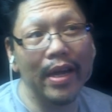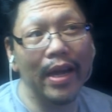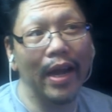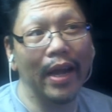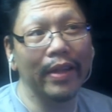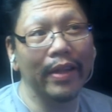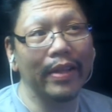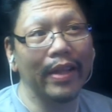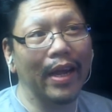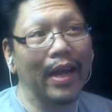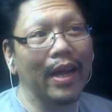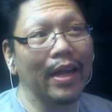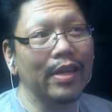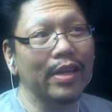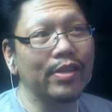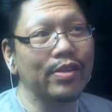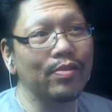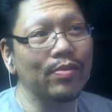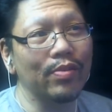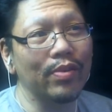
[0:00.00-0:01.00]
and that kind of
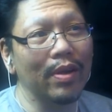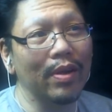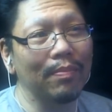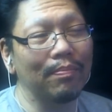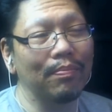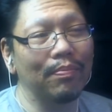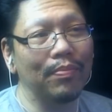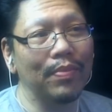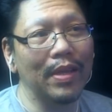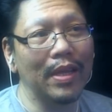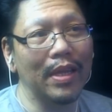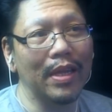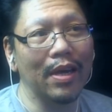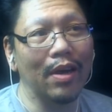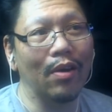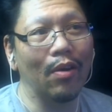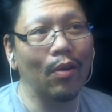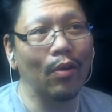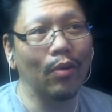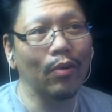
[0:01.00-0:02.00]
screwed up the
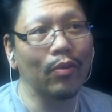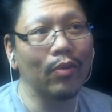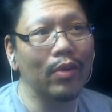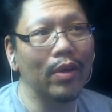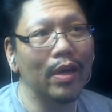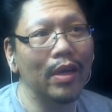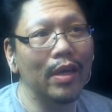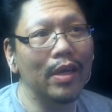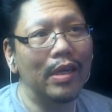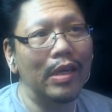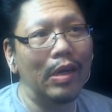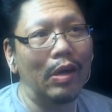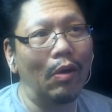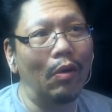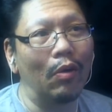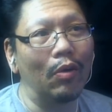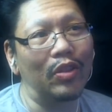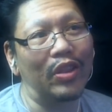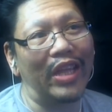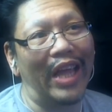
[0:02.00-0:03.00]
whole
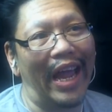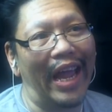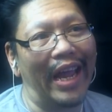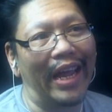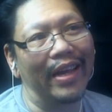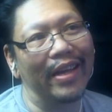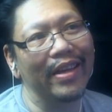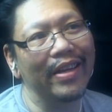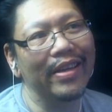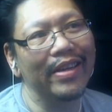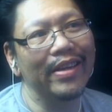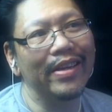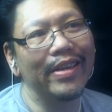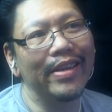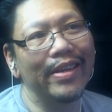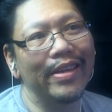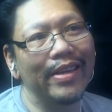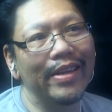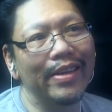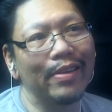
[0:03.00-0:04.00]
tank.
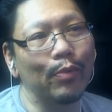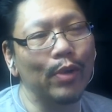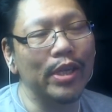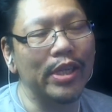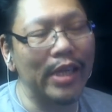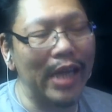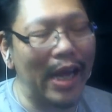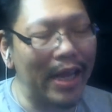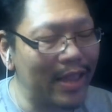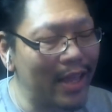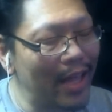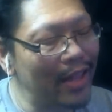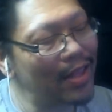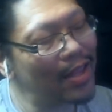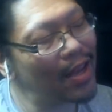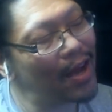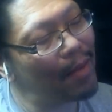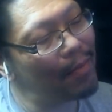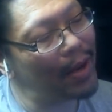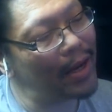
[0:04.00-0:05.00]
Which at that
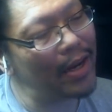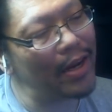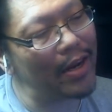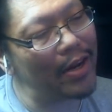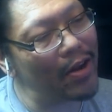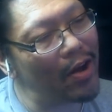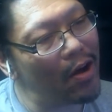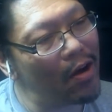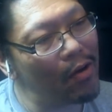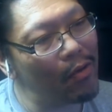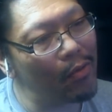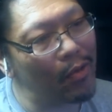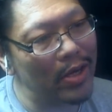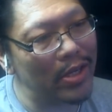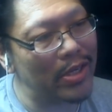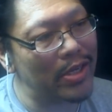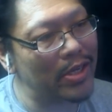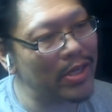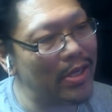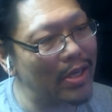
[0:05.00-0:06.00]
time I didn't know
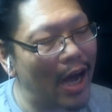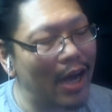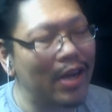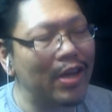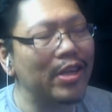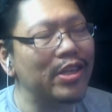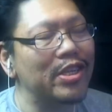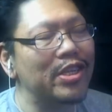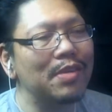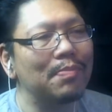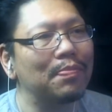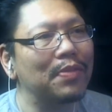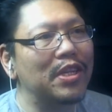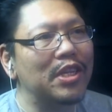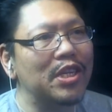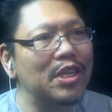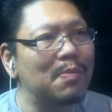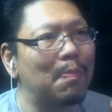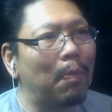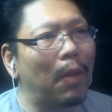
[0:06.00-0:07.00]
was I could have simply
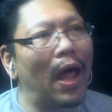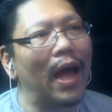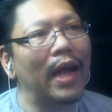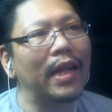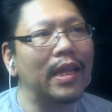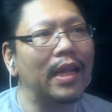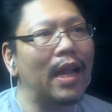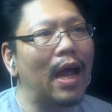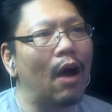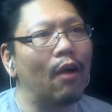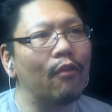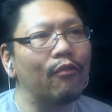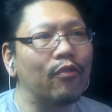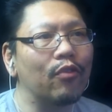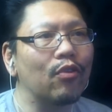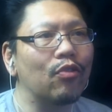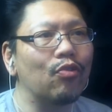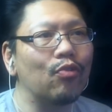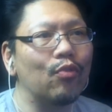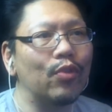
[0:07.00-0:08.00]
just blacked it out
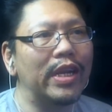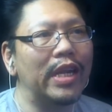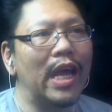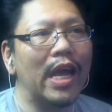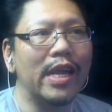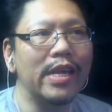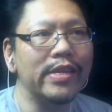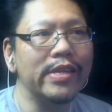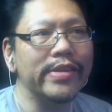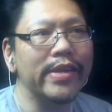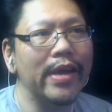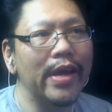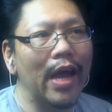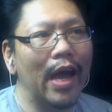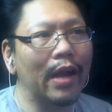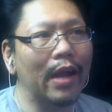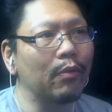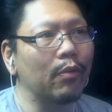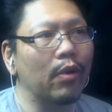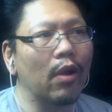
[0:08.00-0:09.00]
for 3 days
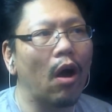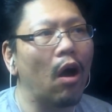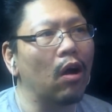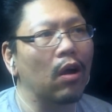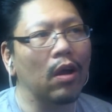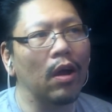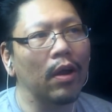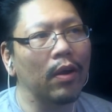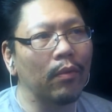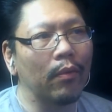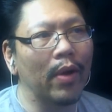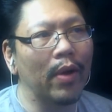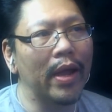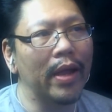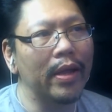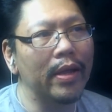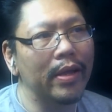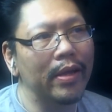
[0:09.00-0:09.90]
and it would all gone away.